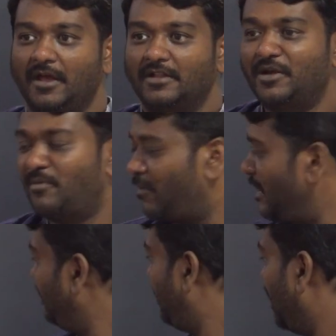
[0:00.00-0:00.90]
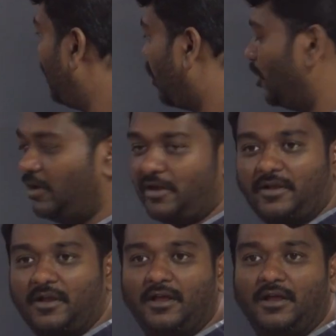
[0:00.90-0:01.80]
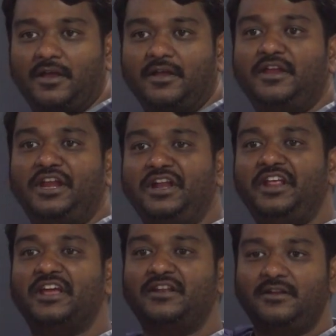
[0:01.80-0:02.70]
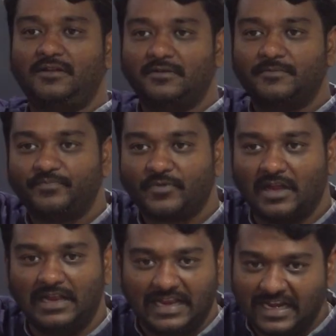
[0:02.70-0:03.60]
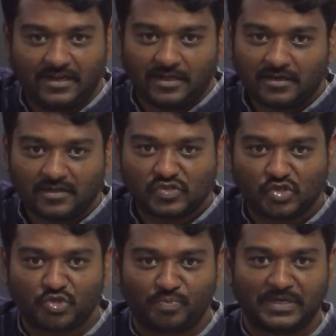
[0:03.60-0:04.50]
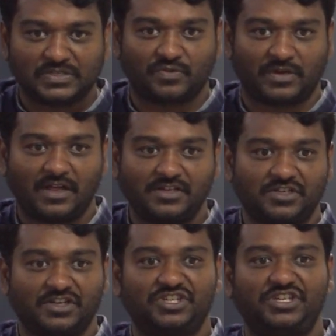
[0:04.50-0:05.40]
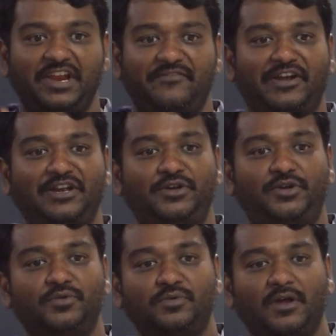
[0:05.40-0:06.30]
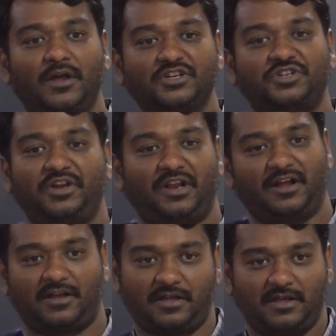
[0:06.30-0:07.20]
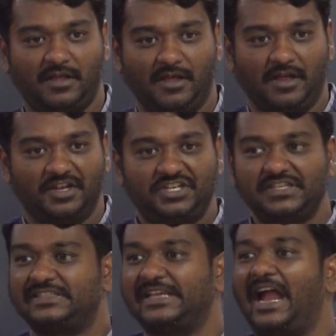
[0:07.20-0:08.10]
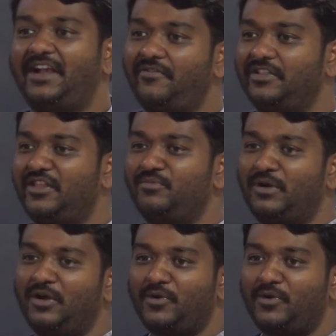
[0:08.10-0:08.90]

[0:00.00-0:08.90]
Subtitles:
The moment they told, Indian leader Sushma Swaraj, she went to Sri Lanka. She sat with them and